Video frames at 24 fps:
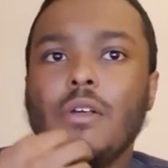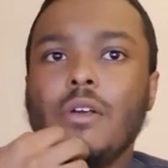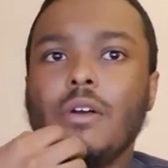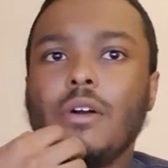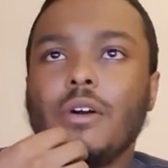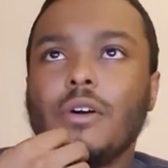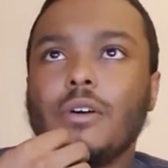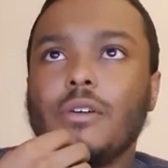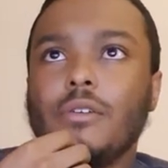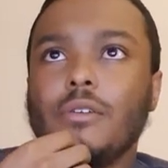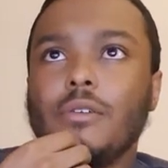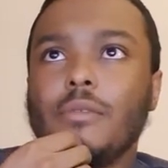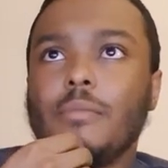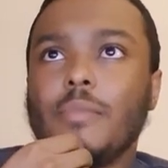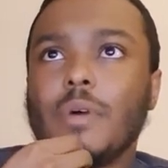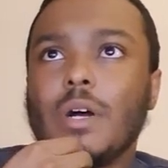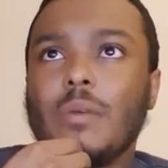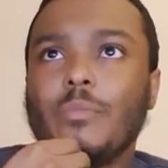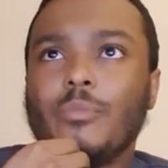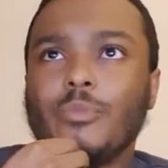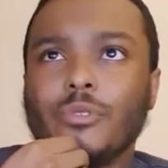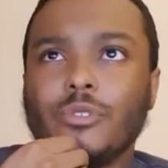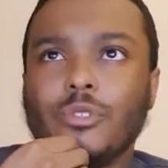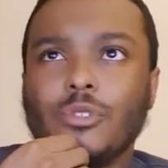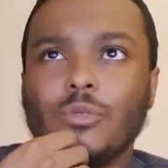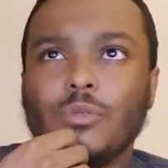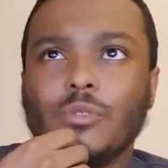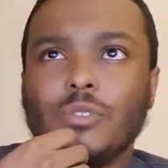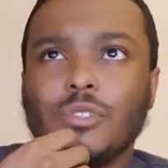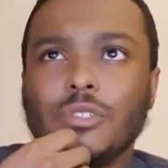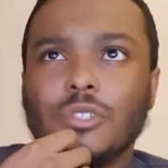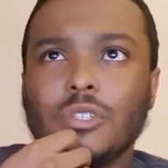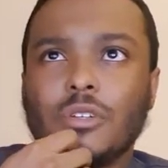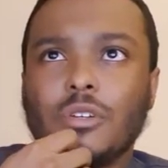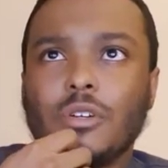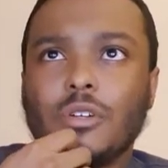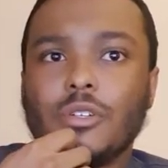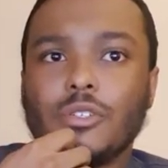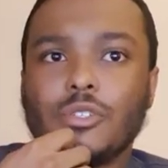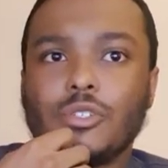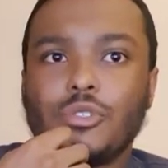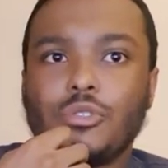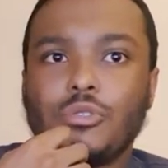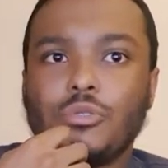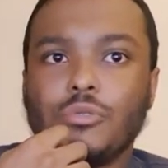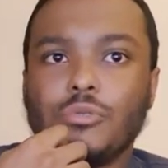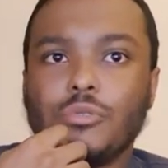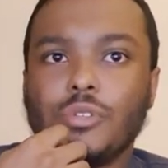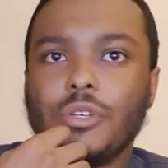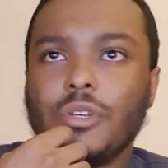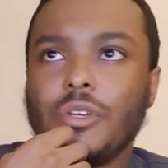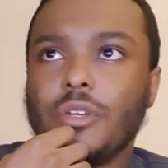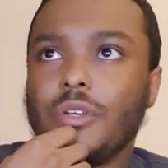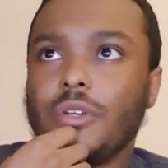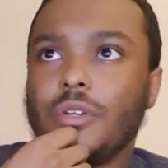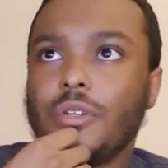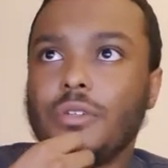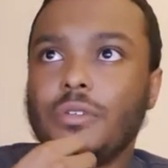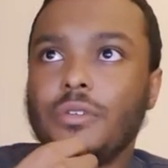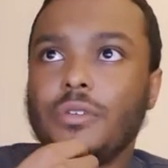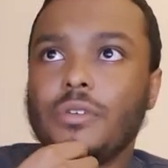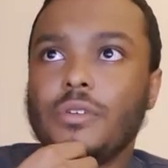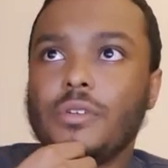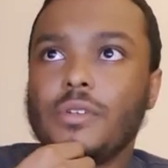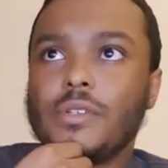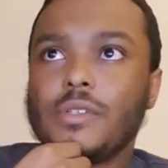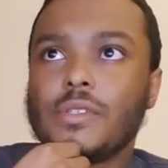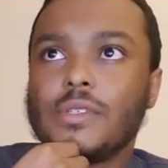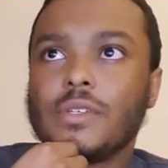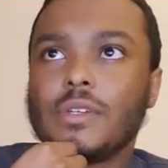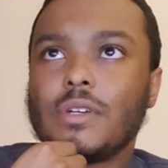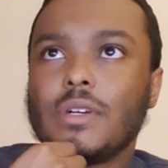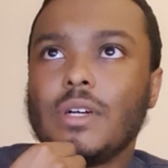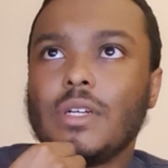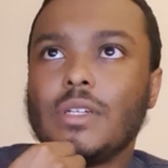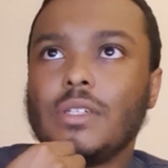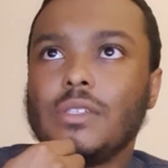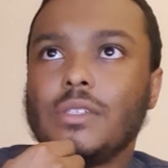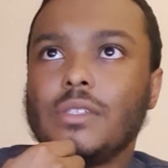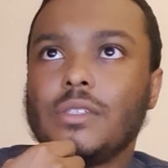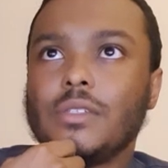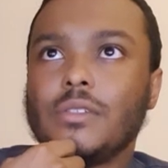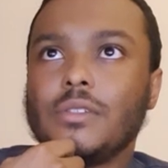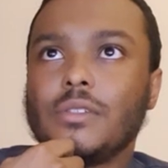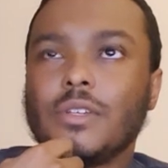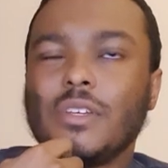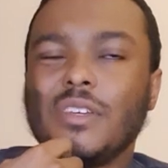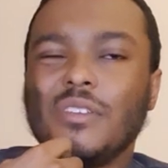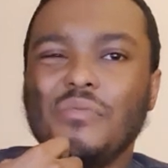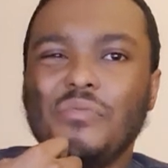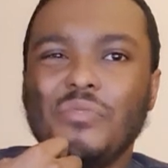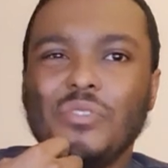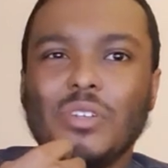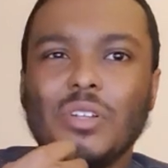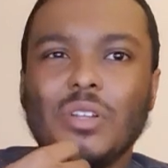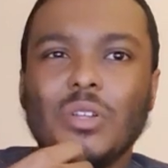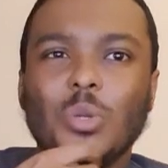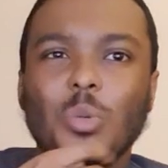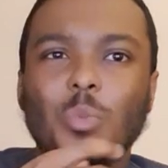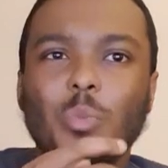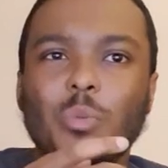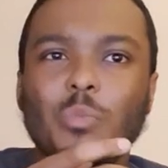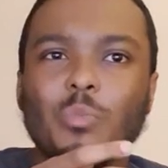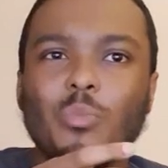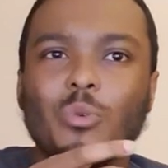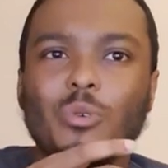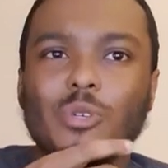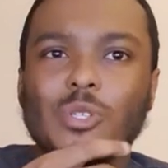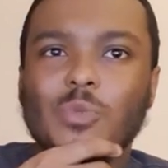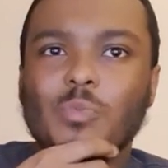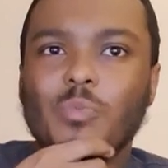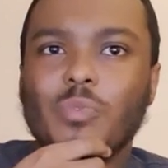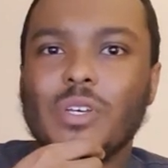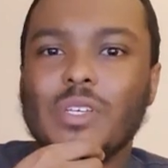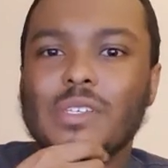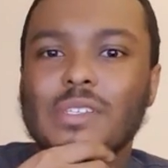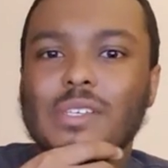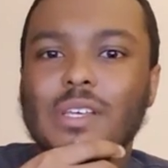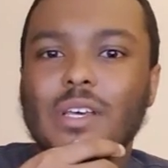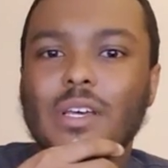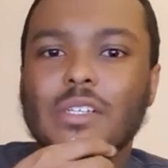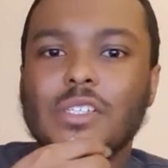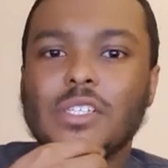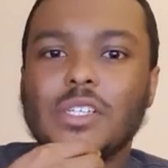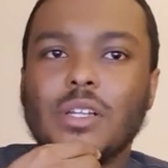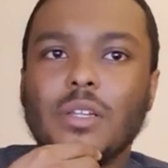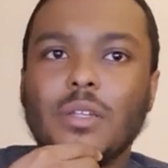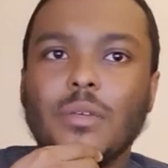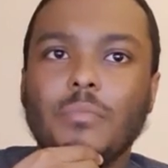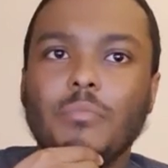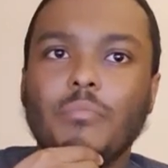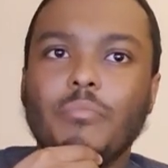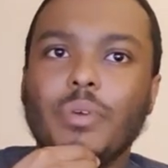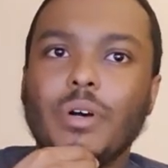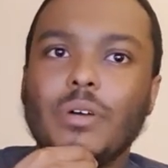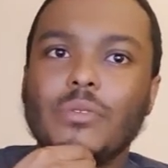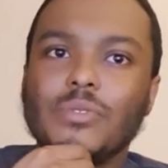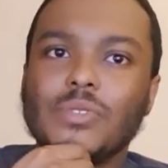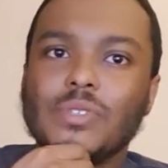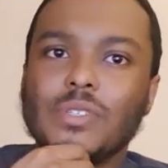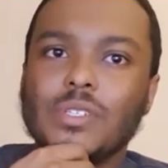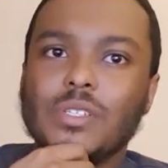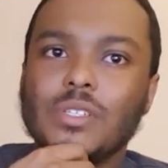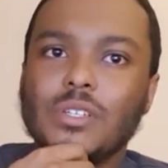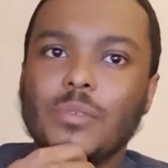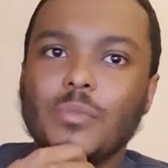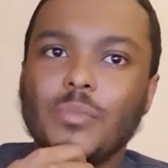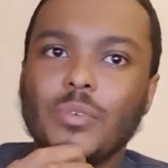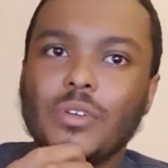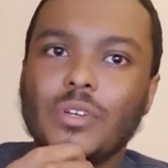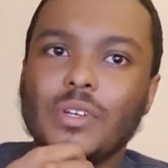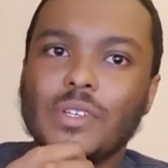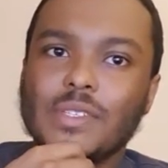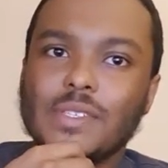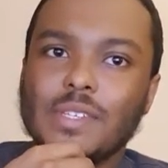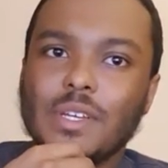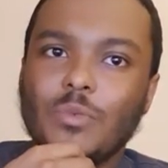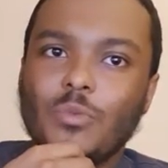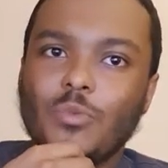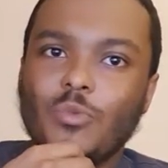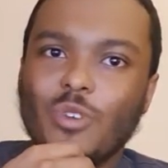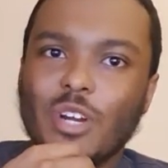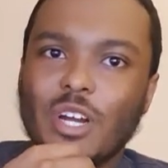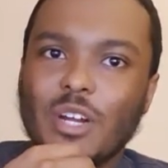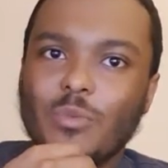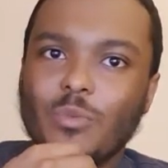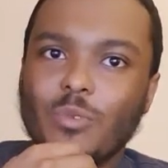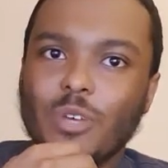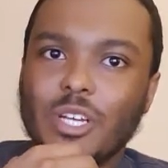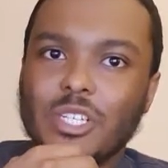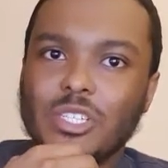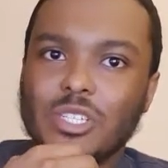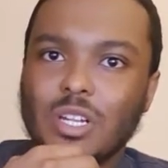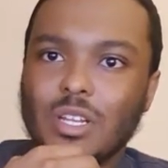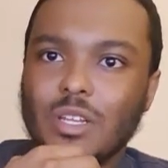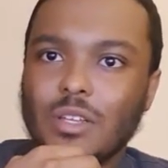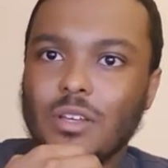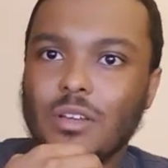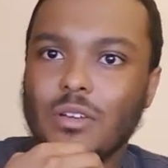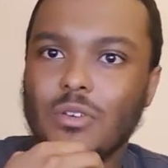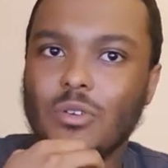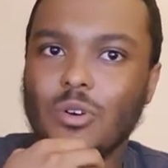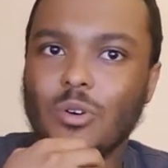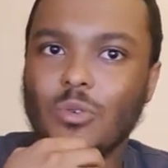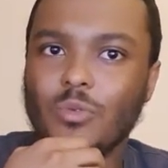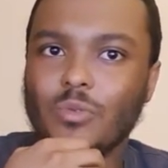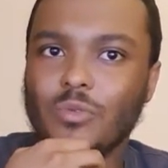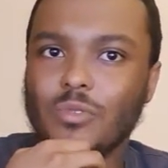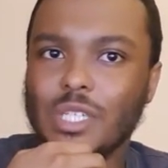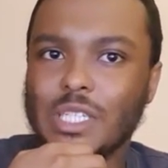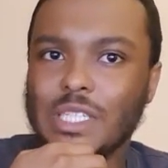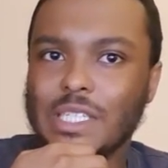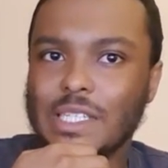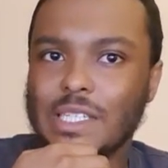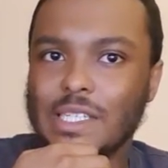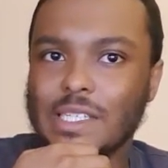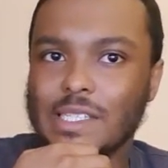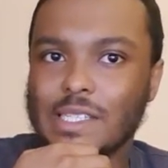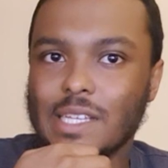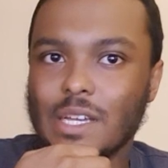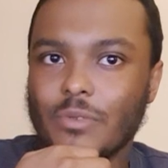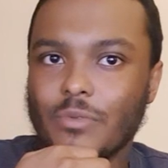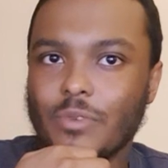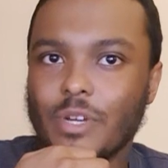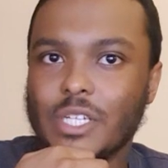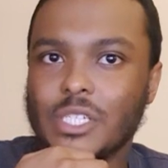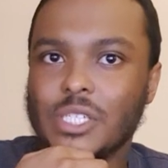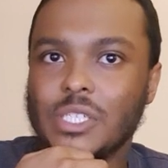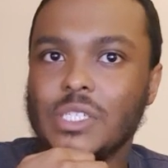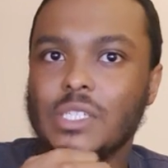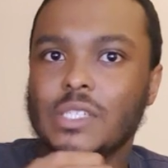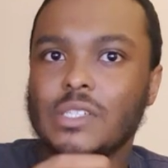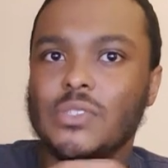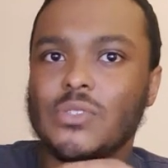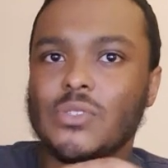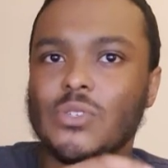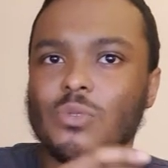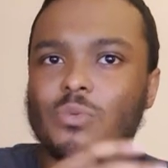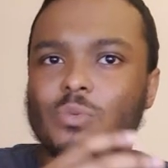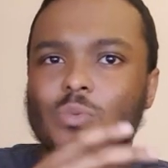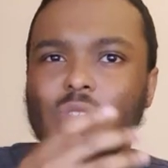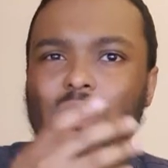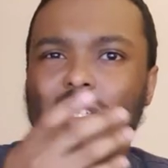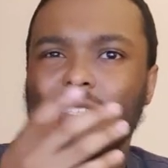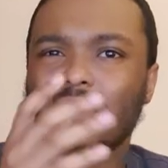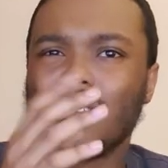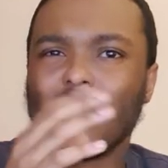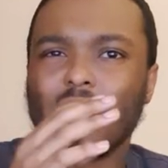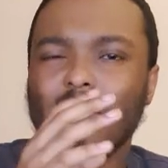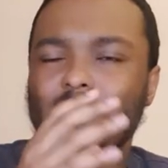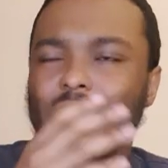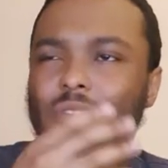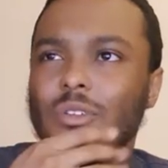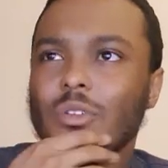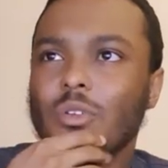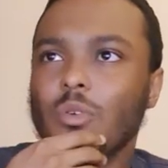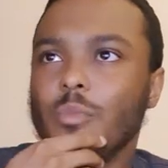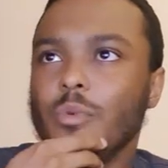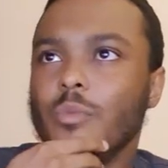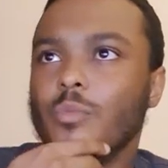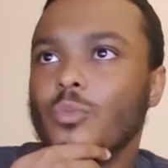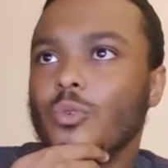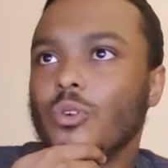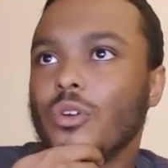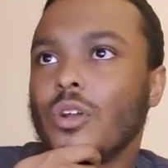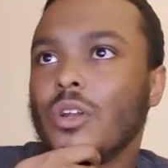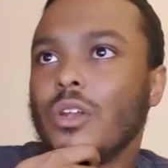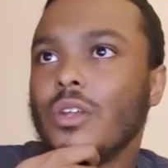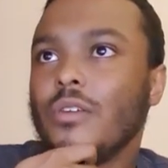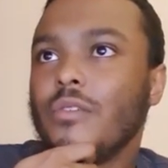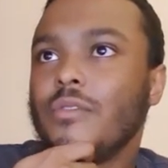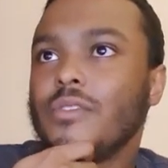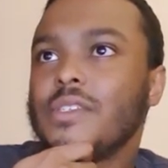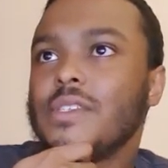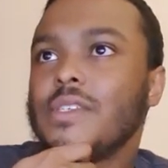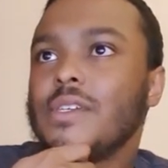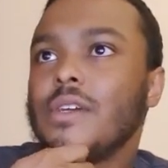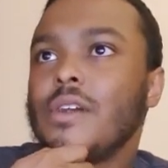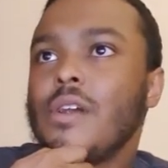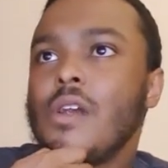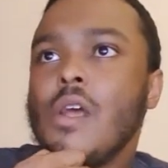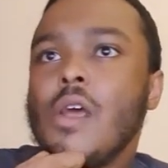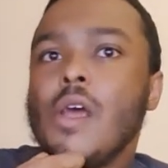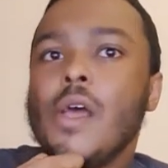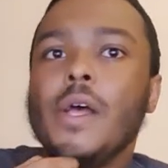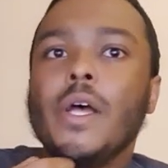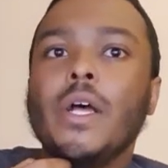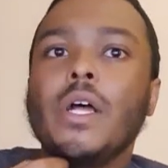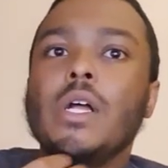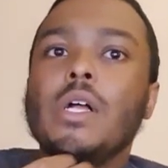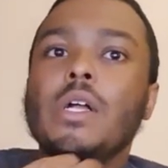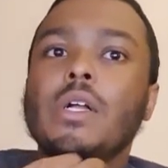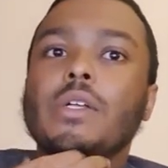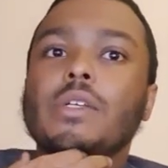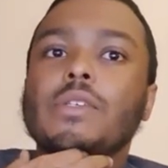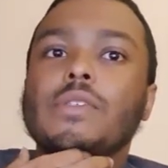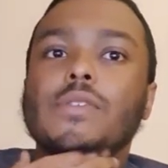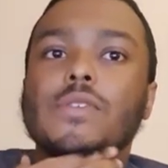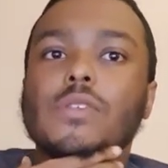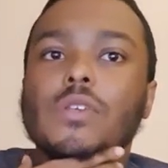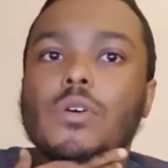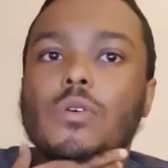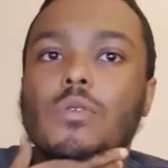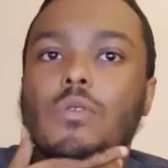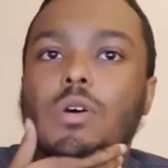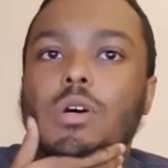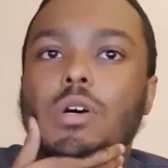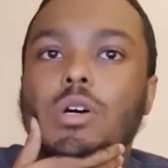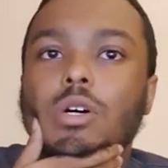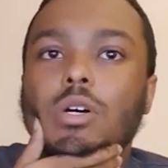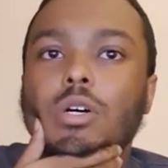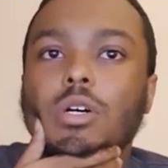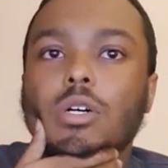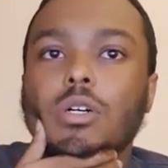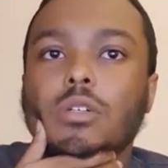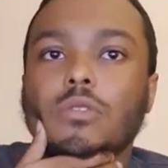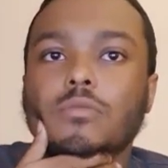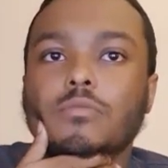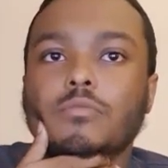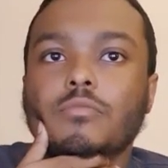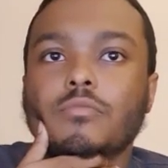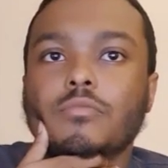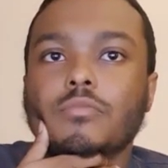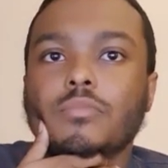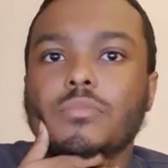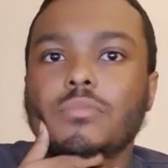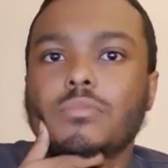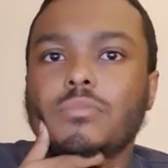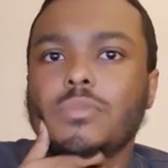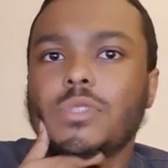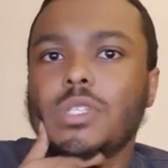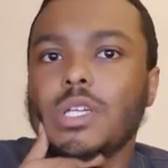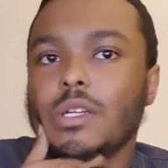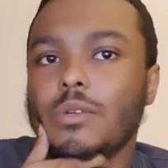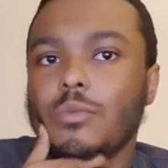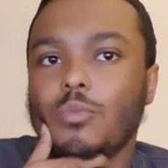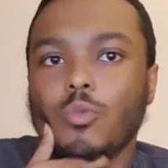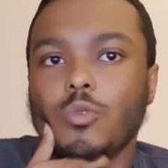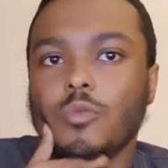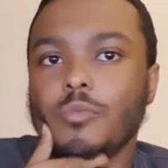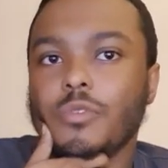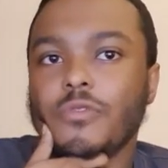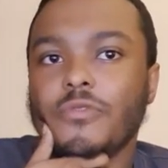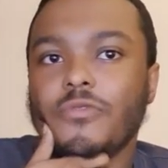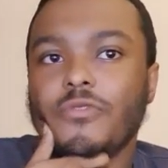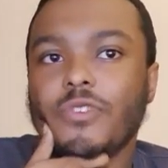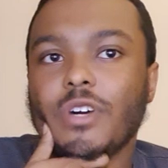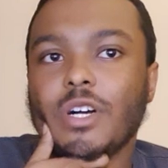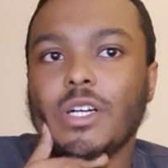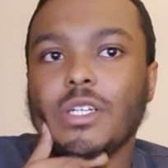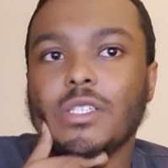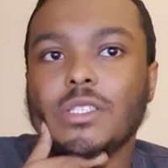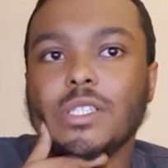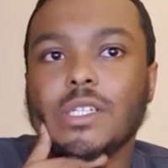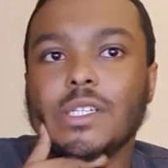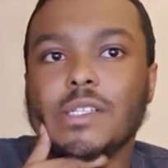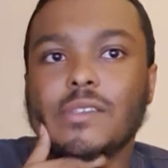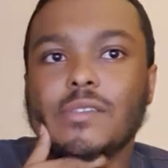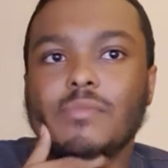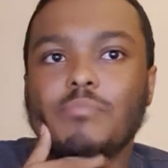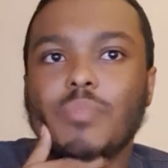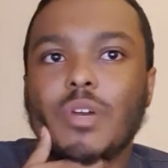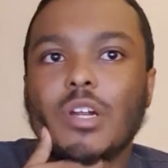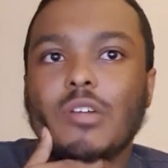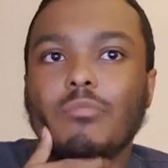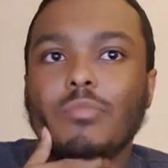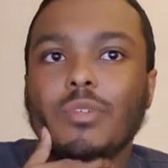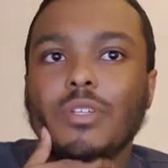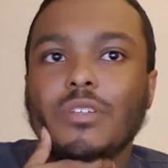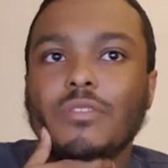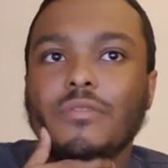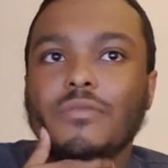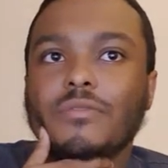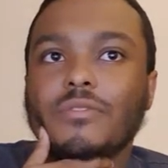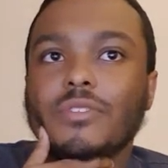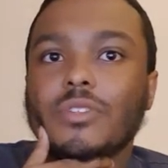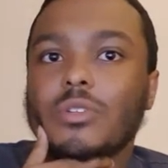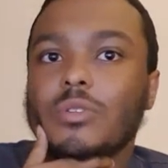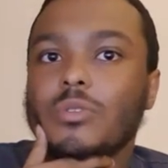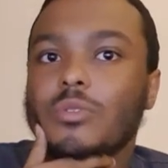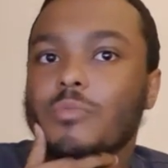I'm gonna do another cut extrude here to kind of give it a little bit more space to actually bounce in there, because that rod will actually go in this direction, so we need to give it a little bit more clearance there. So that will be fine. That is probably even a little